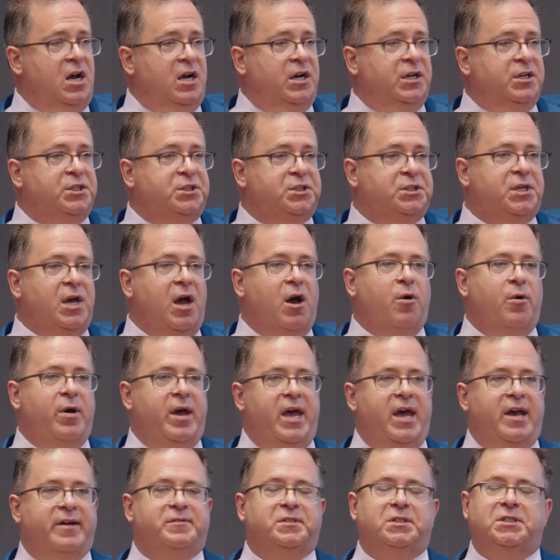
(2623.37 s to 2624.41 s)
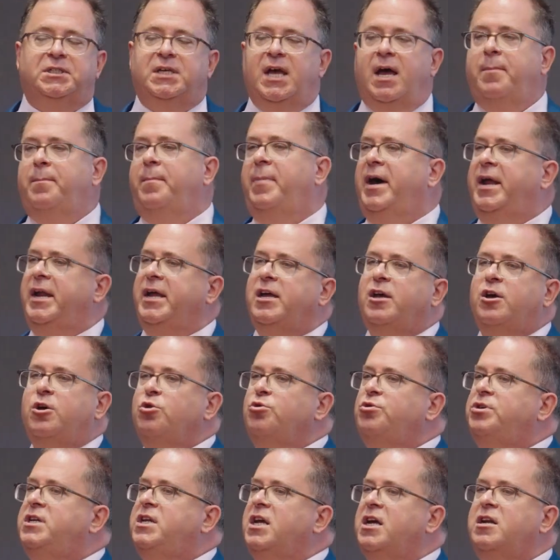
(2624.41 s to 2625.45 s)
So if somebody who
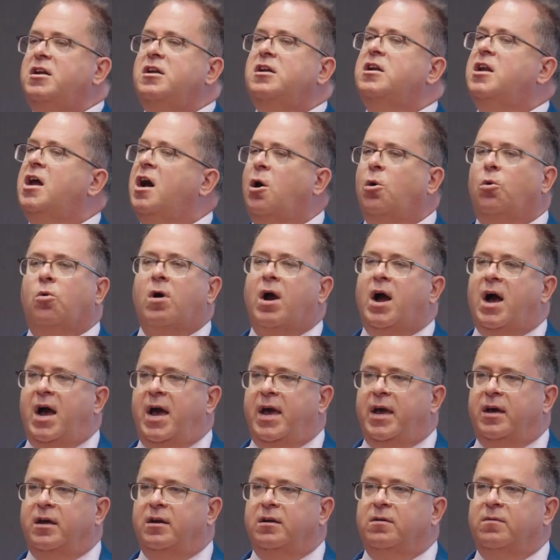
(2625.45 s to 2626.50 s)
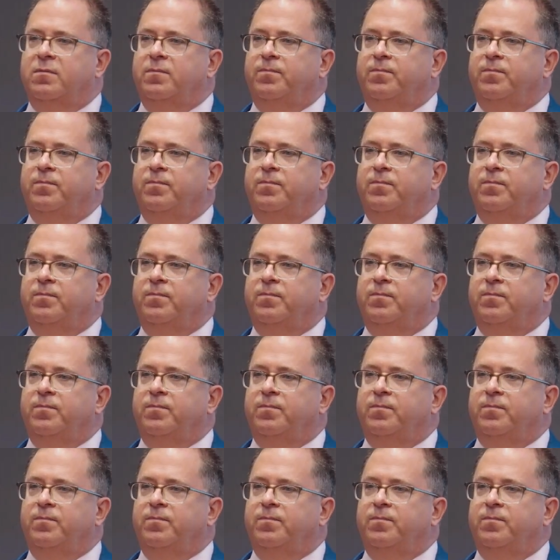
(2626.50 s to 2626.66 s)
didn't know Ryan,